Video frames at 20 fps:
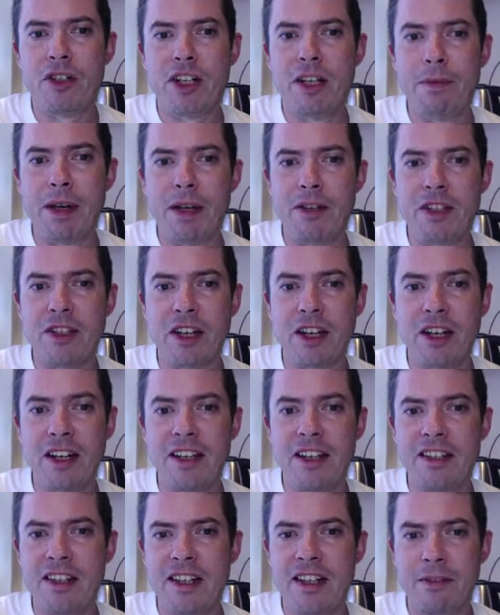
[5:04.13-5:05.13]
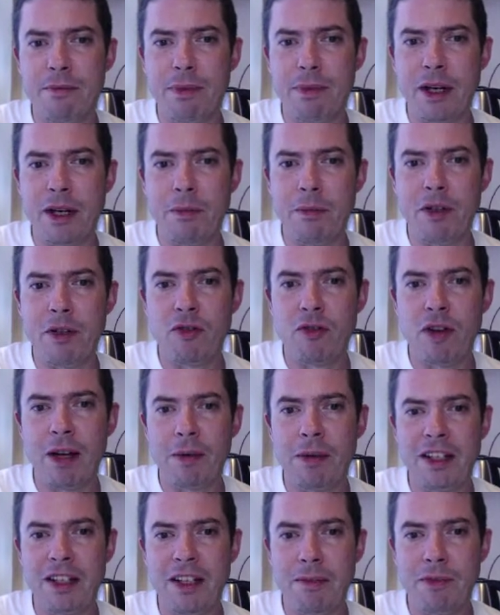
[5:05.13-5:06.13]
him outside an Islington pub,
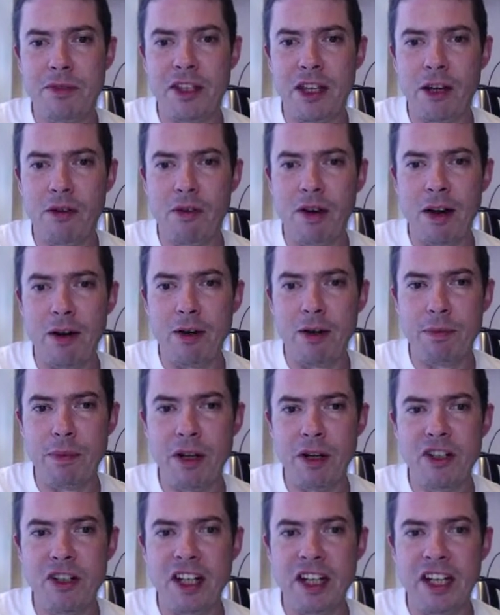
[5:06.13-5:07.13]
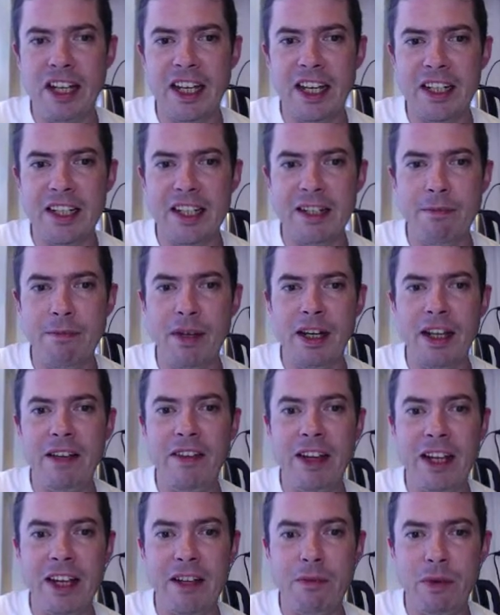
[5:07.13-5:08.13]
dragged him to the ground, punched and kicked him,
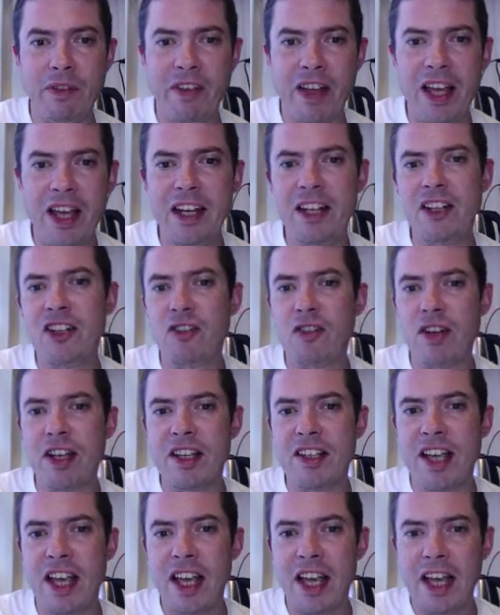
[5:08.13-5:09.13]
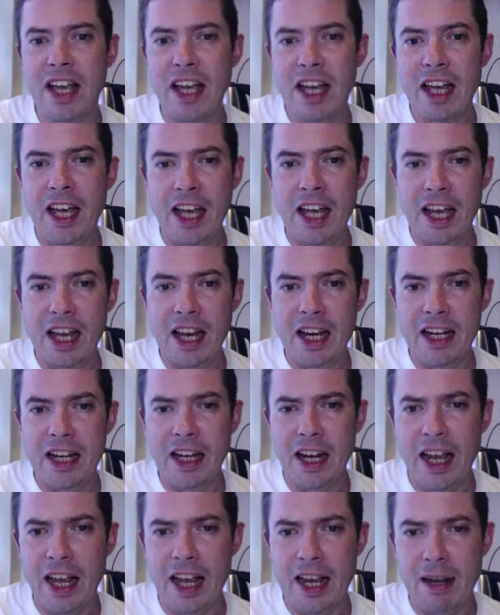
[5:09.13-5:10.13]
leaving him with head injuries and
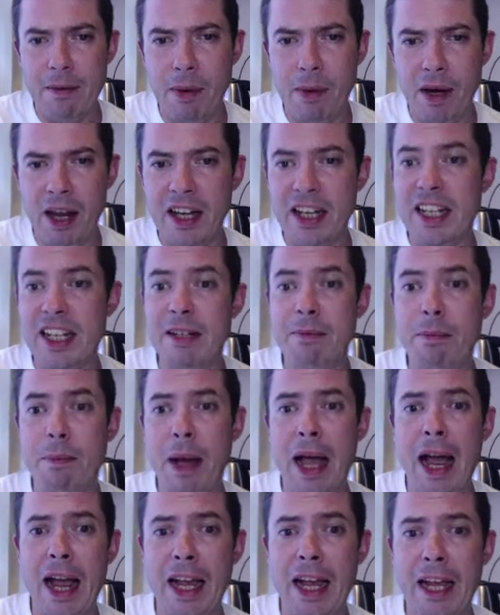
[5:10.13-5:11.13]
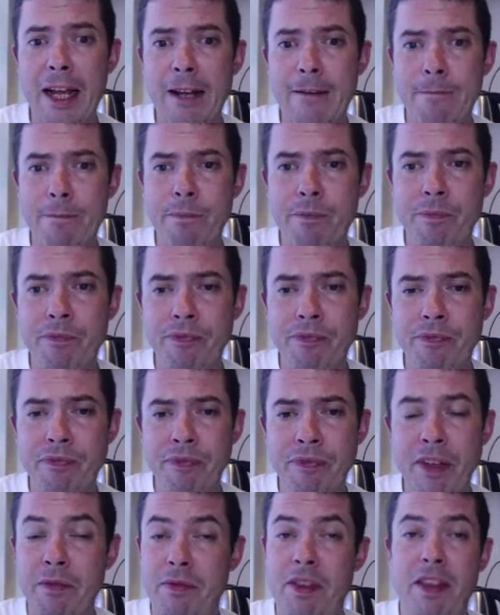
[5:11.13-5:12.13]
a bloodied back.
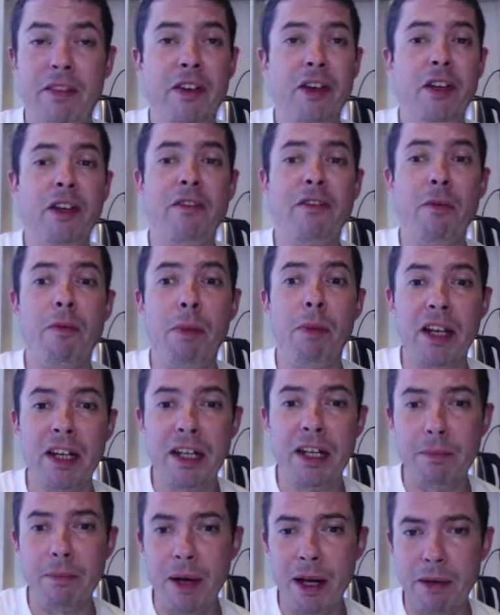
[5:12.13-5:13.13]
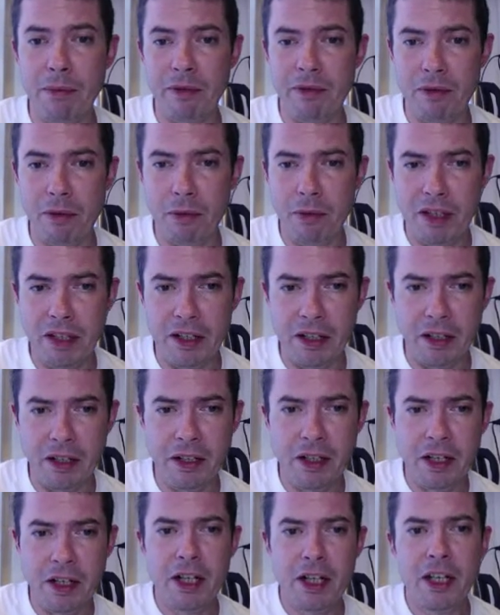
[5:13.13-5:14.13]
Never heard of a bloodied back before. There you go.
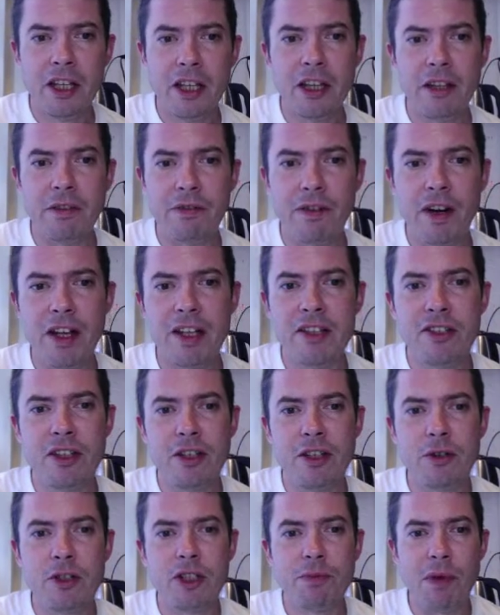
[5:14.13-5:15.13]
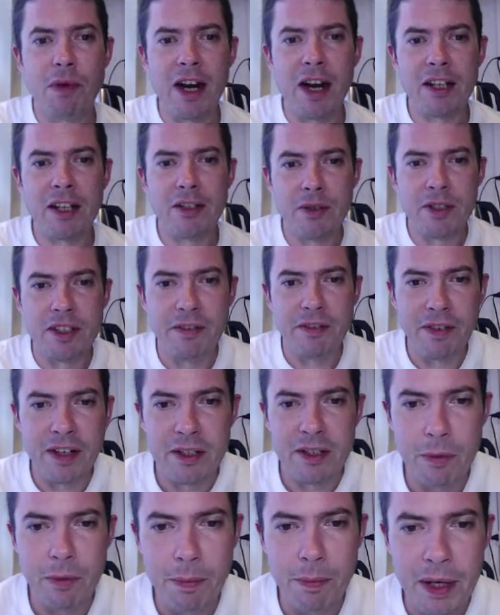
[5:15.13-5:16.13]
The friends who sprang to his defence
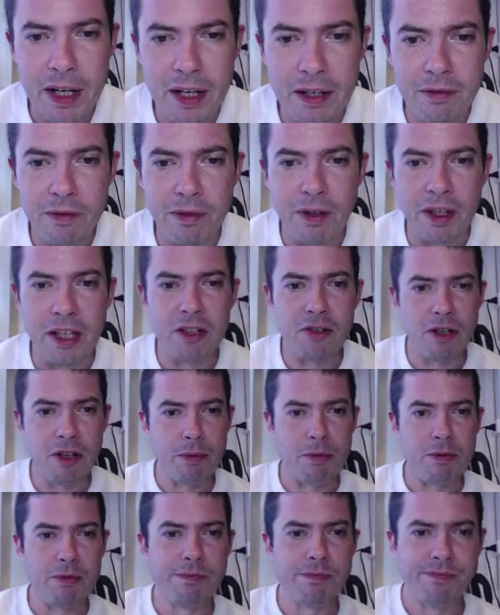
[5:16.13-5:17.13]
were beaten for their trouble.